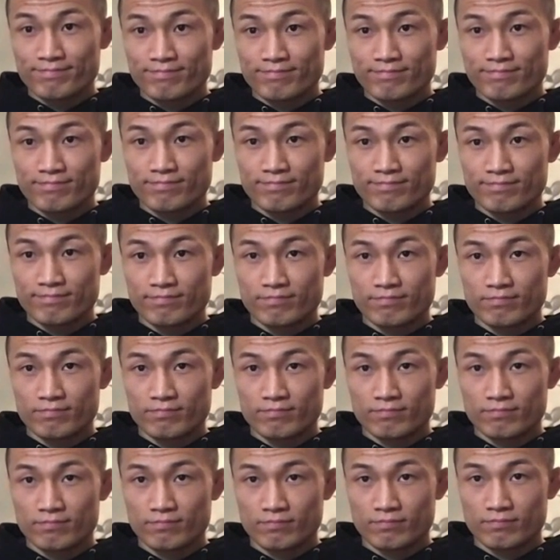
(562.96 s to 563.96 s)

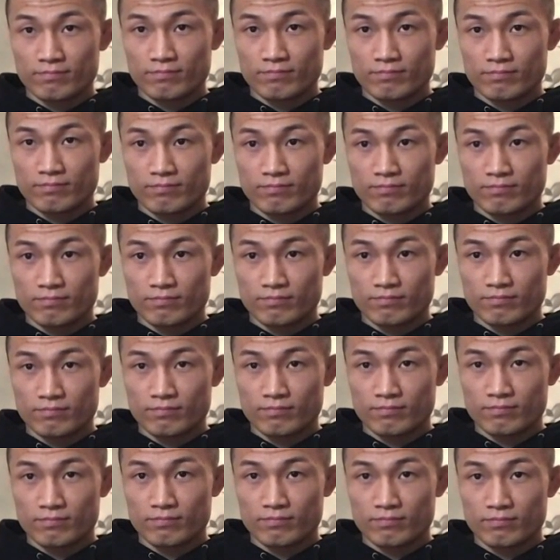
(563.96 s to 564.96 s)

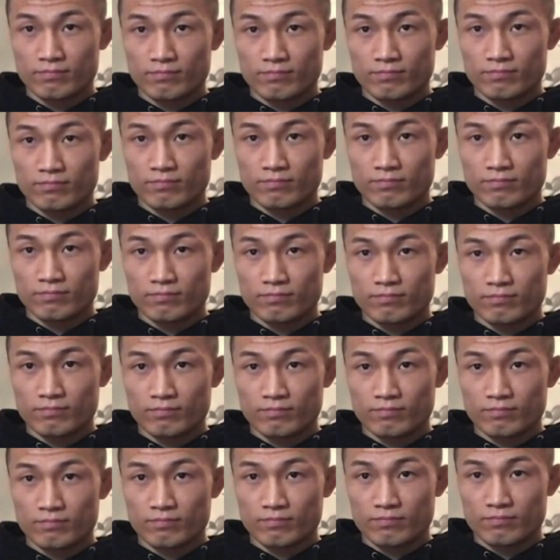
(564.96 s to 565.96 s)

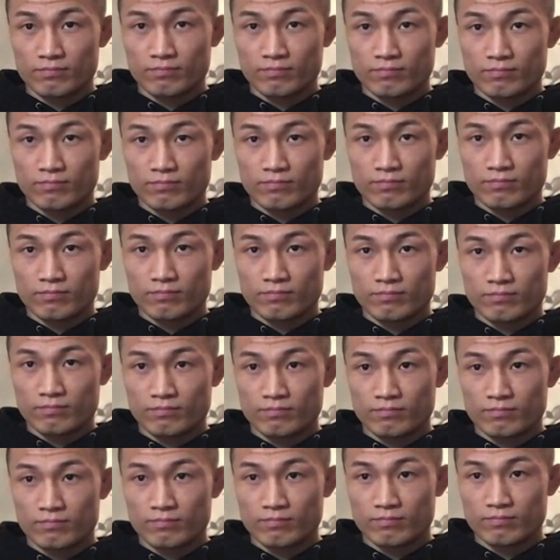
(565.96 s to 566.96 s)

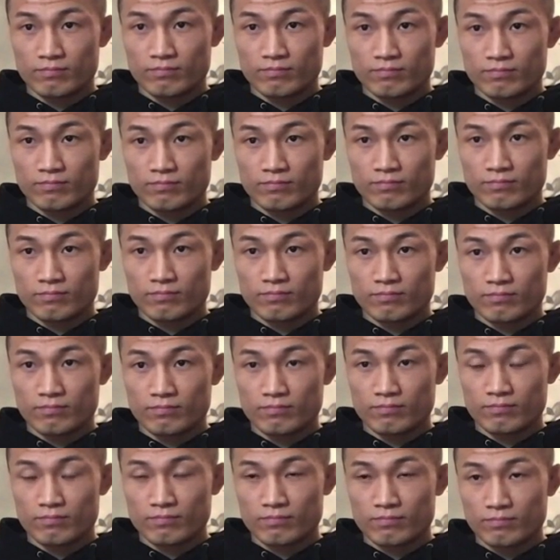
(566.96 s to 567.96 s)

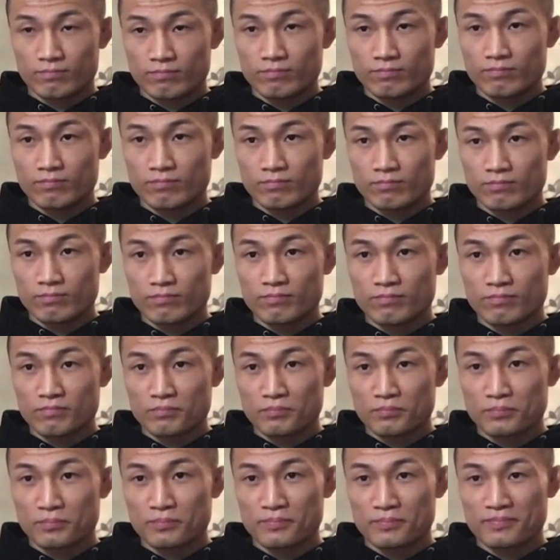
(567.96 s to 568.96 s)

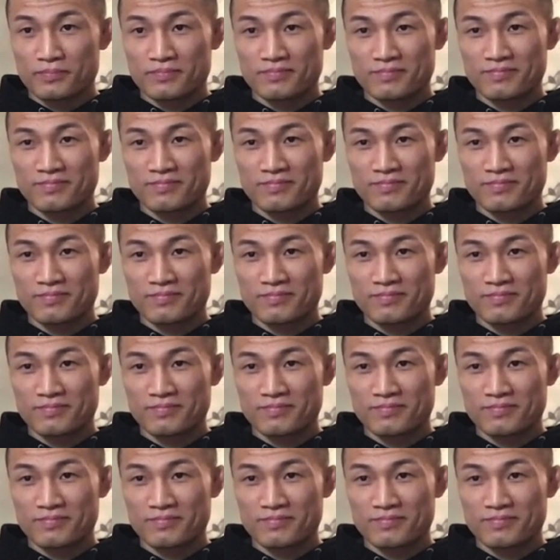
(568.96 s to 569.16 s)
(silent)